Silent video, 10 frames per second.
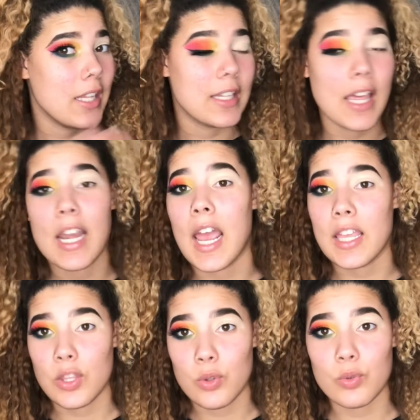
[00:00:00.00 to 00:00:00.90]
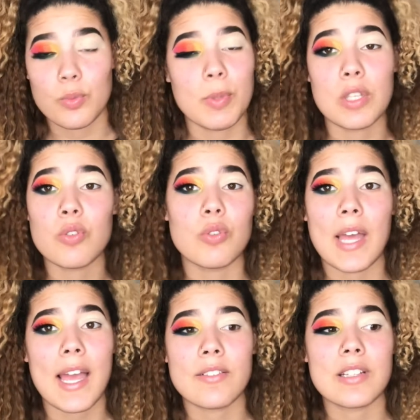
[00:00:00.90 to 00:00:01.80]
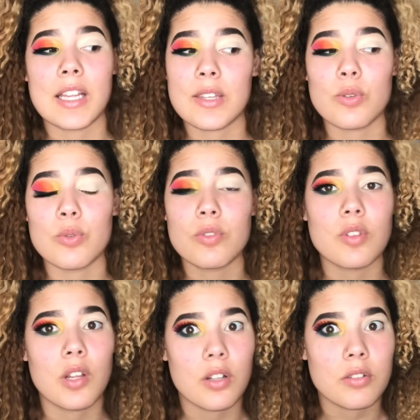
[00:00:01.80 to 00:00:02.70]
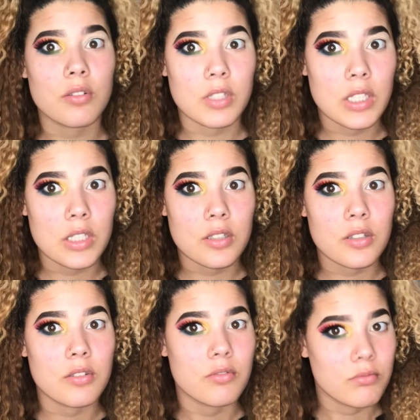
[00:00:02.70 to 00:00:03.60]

that I use, but you do not have to like use all 3 of these.